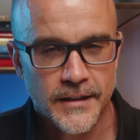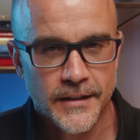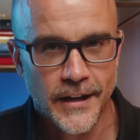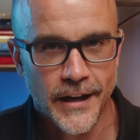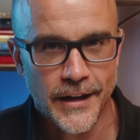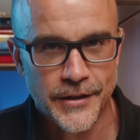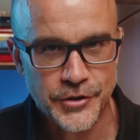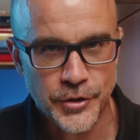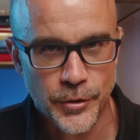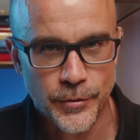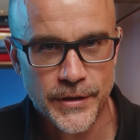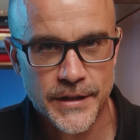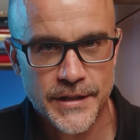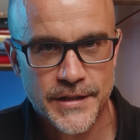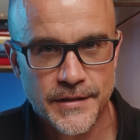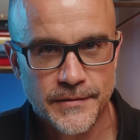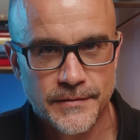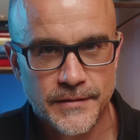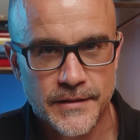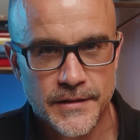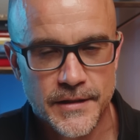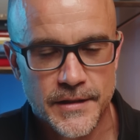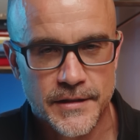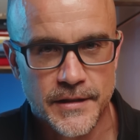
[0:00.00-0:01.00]
As always,
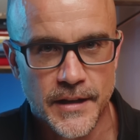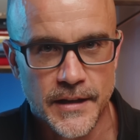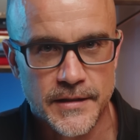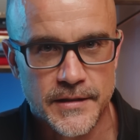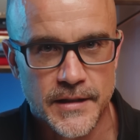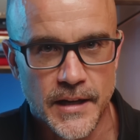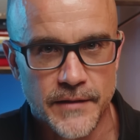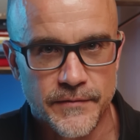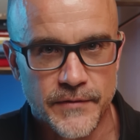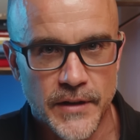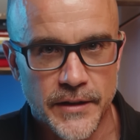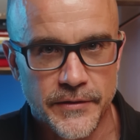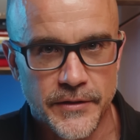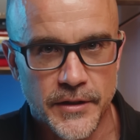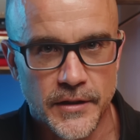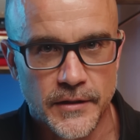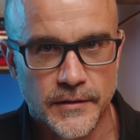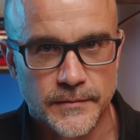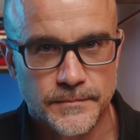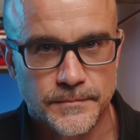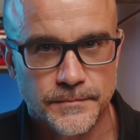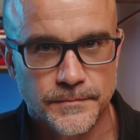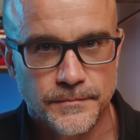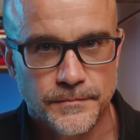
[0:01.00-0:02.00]
stay safe out
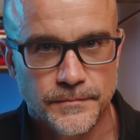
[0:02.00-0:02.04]
there.